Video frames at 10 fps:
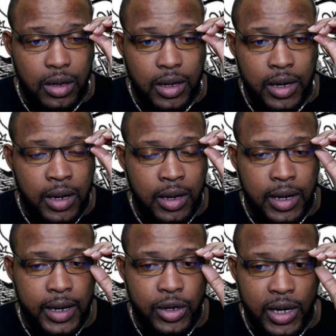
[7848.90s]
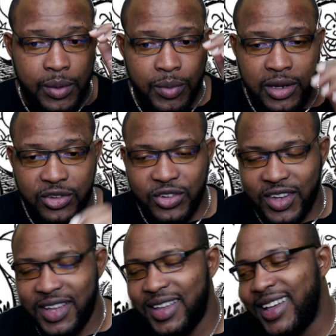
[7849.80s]
I don't have ministry.
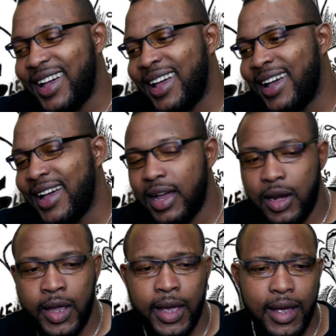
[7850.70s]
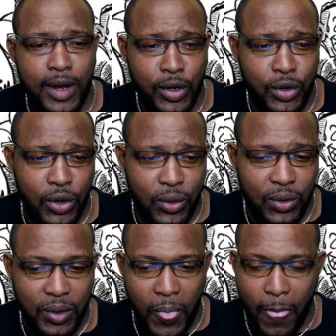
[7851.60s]
Hell no.
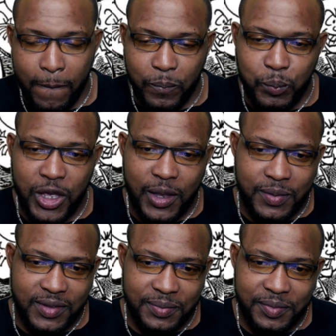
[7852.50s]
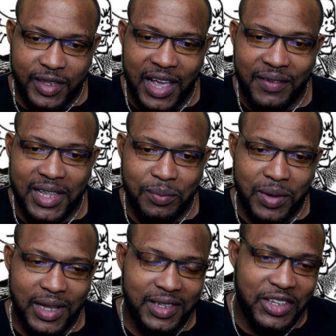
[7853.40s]
Peeps. You have to take
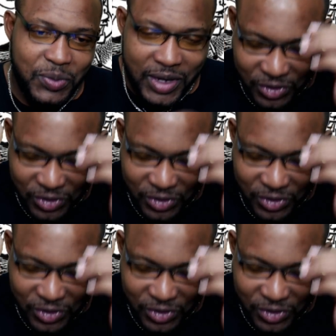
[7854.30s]
bad things, make